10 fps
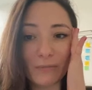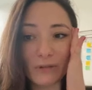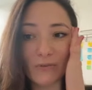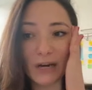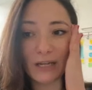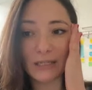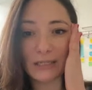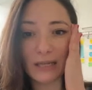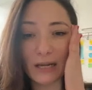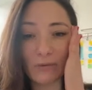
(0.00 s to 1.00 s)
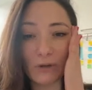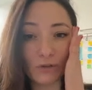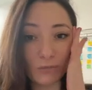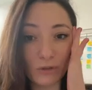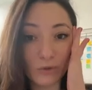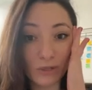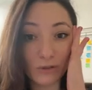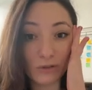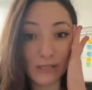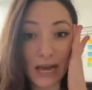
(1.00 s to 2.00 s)
invited, it's like we're going to be using
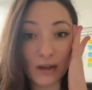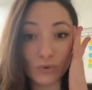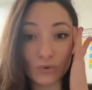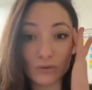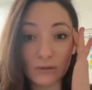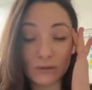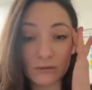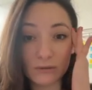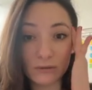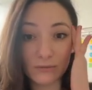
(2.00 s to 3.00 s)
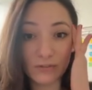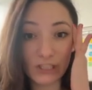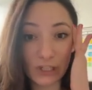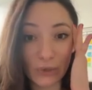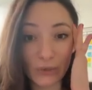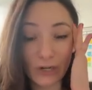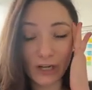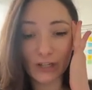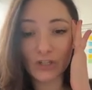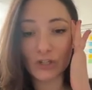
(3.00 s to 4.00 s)
the sound, not the video.
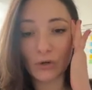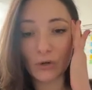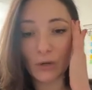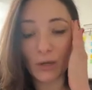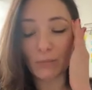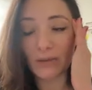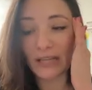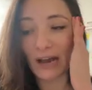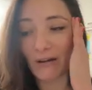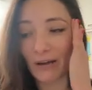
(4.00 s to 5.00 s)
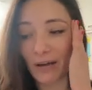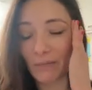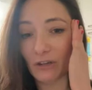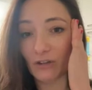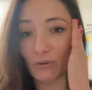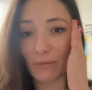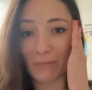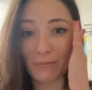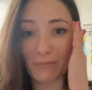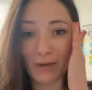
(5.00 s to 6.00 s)
So, but now I make sure
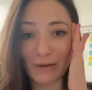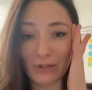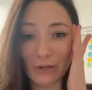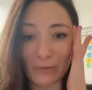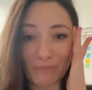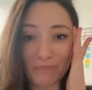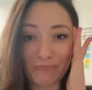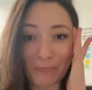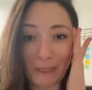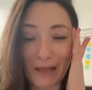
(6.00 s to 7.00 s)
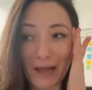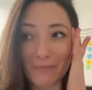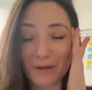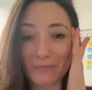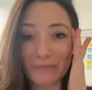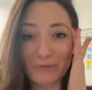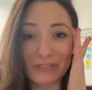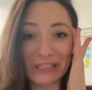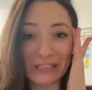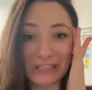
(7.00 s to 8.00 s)
I'm a little bit more
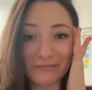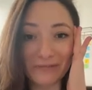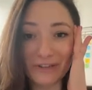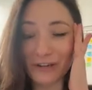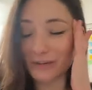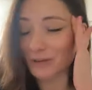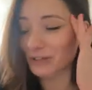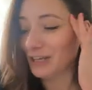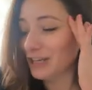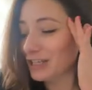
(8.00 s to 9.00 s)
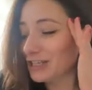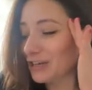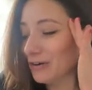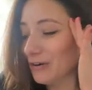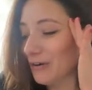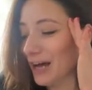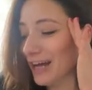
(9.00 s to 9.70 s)
decent before I come on. So,